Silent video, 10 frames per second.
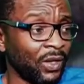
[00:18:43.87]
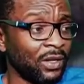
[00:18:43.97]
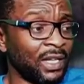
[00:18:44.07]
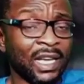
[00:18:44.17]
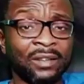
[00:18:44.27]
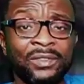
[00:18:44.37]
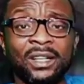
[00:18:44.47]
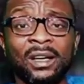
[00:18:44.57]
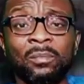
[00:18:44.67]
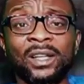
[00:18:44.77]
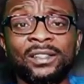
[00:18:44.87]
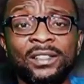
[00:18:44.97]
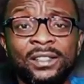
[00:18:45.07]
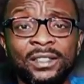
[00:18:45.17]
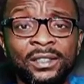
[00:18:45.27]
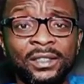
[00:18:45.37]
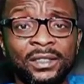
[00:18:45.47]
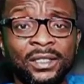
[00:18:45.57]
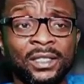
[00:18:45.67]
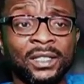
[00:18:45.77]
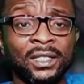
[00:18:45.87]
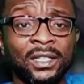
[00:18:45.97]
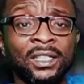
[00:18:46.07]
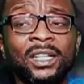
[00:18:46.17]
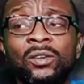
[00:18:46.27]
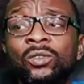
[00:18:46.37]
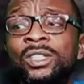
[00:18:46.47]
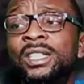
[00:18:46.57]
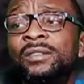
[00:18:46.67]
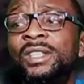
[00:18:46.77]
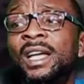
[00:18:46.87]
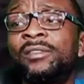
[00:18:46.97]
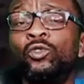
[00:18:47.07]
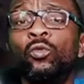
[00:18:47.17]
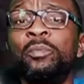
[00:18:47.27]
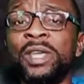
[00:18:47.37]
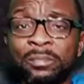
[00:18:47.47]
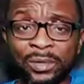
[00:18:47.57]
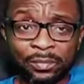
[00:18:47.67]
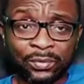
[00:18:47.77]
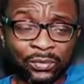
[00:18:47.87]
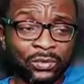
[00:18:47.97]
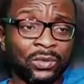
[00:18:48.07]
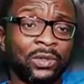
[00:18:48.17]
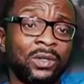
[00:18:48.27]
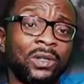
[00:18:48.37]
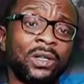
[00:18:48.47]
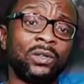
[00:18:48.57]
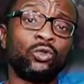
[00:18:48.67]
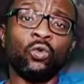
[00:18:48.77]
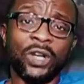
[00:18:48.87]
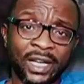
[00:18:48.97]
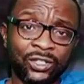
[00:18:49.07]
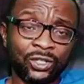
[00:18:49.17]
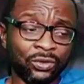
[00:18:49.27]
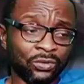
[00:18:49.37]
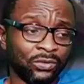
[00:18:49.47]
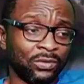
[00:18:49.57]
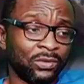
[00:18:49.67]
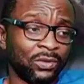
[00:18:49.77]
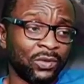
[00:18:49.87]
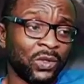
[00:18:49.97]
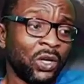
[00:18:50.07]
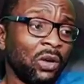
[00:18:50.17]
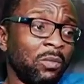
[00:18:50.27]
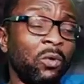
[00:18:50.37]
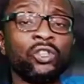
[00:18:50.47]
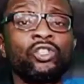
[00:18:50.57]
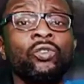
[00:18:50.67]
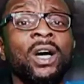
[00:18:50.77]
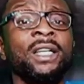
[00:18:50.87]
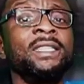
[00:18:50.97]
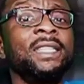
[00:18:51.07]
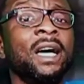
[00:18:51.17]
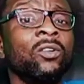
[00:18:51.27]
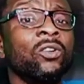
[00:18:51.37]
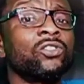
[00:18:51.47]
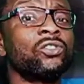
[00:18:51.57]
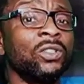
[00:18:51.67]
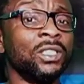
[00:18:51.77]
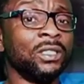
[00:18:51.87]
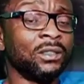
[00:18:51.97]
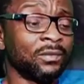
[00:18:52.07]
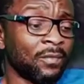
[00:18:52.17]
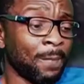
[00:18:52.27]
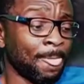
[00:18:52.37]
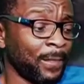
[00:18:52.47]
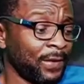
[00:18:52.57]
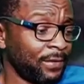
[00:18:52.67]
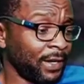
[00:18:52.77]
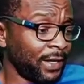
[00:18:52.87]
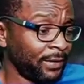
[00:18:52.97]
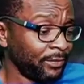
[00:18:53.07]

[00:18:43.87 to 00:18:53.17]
They have the capacity, including if they have to pay people to get you. But once you are in their custody, at